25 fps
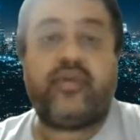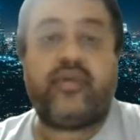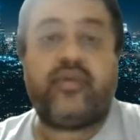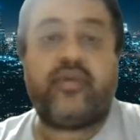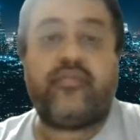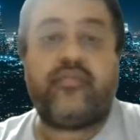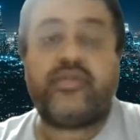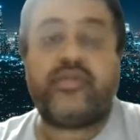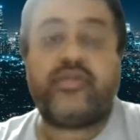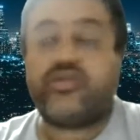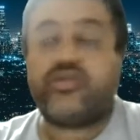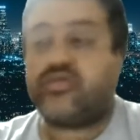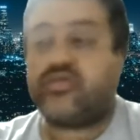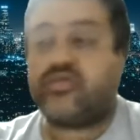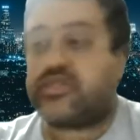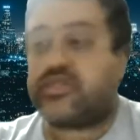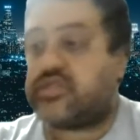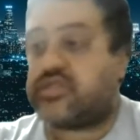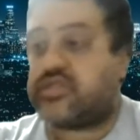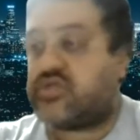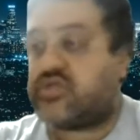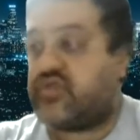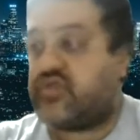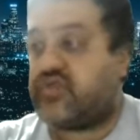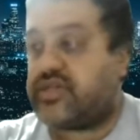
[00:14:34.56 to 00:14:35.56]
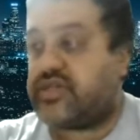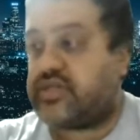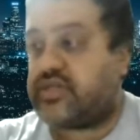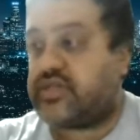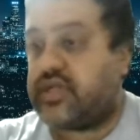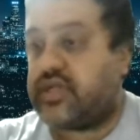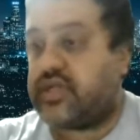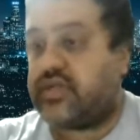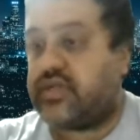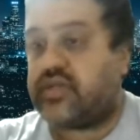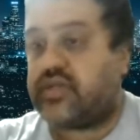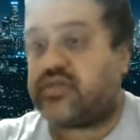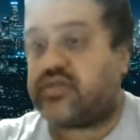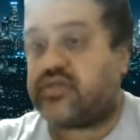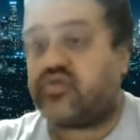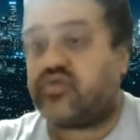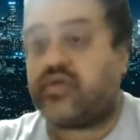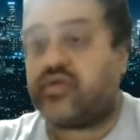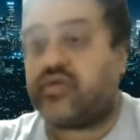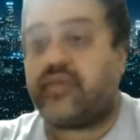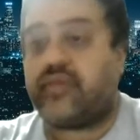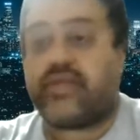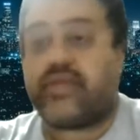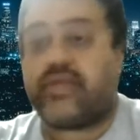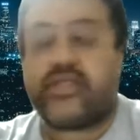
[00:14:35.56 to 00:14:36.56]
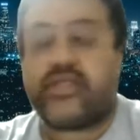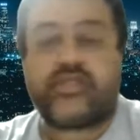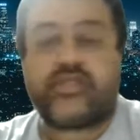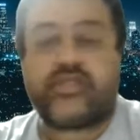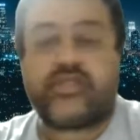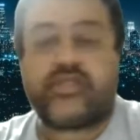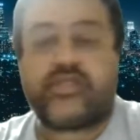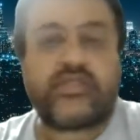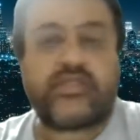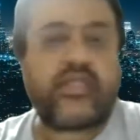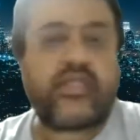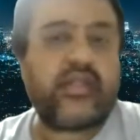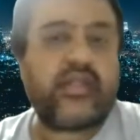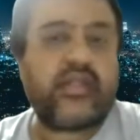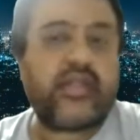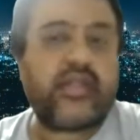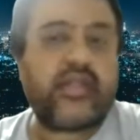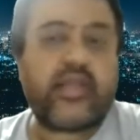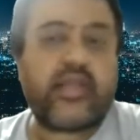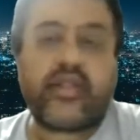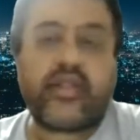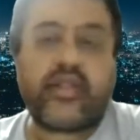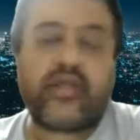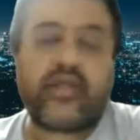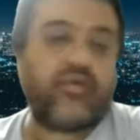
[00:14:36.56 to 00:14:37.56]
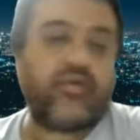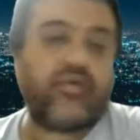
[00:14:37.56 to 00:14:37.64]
misuse the situation, the student might still think that,